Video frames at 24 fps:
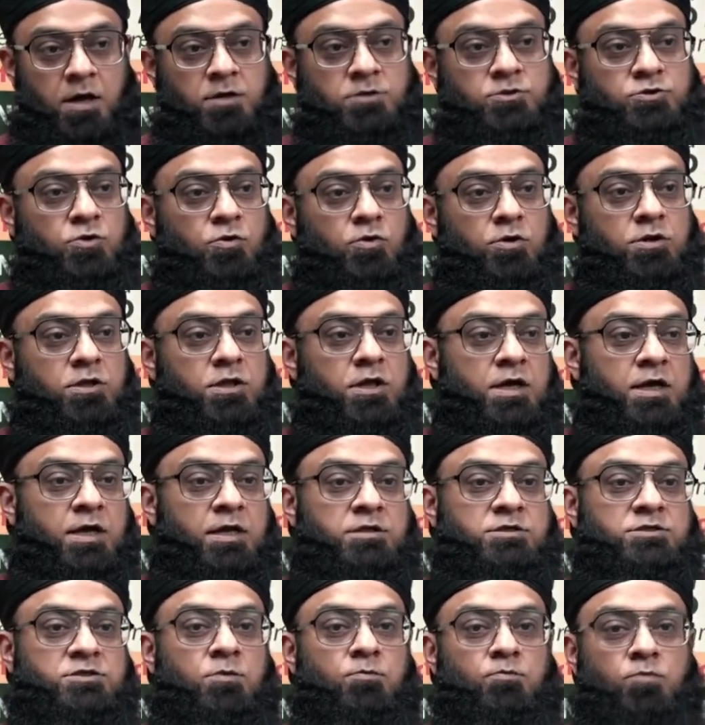Zuhud,
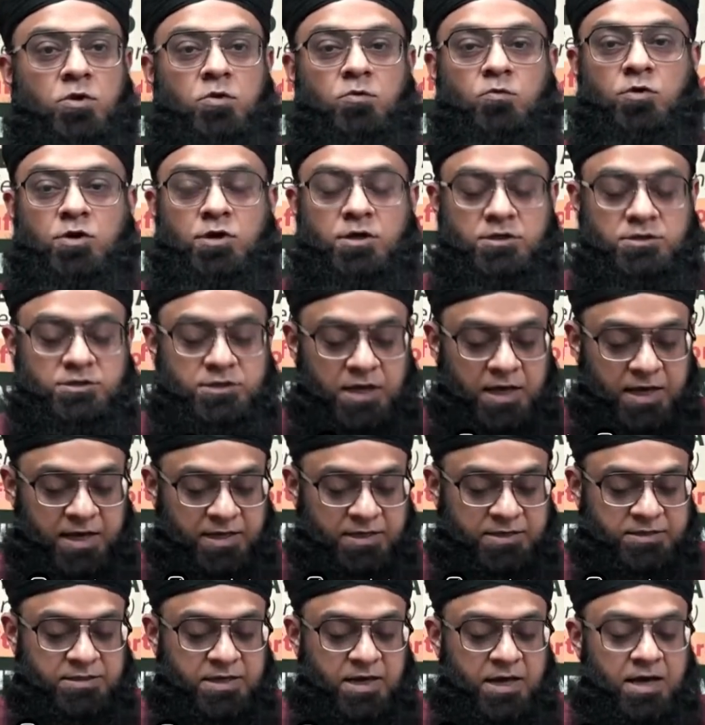in simple words,
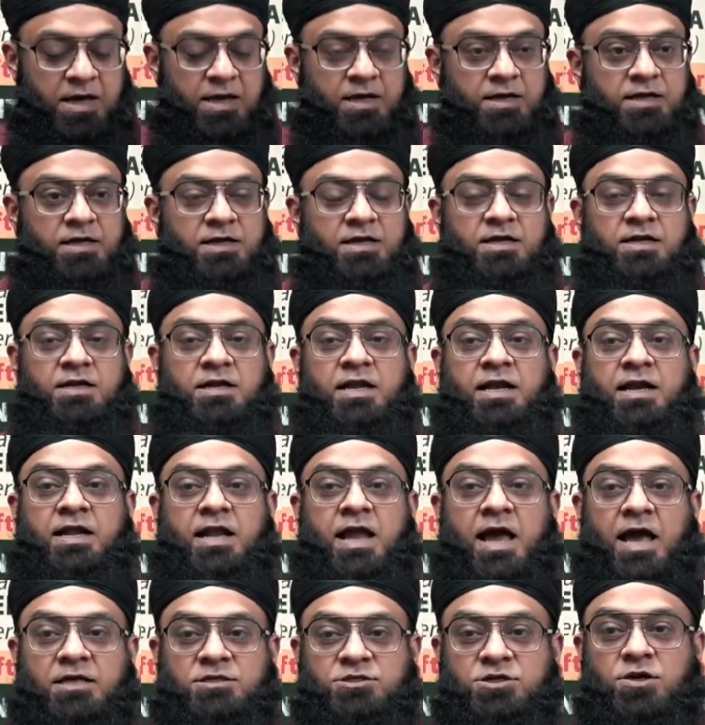is
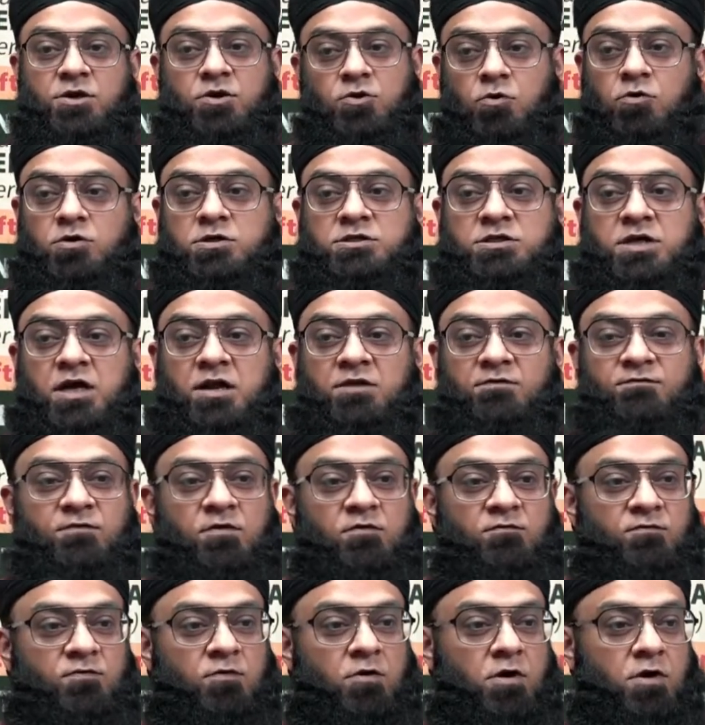detaching yourself
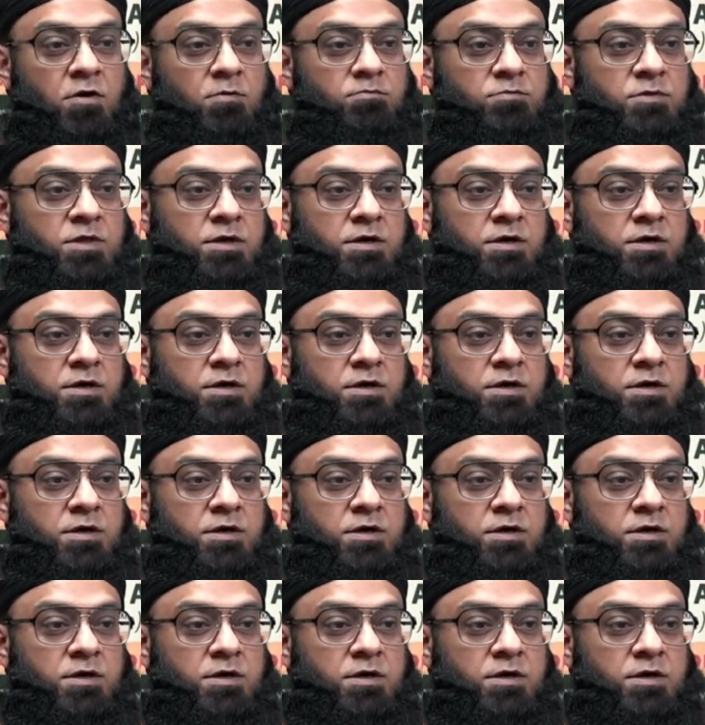from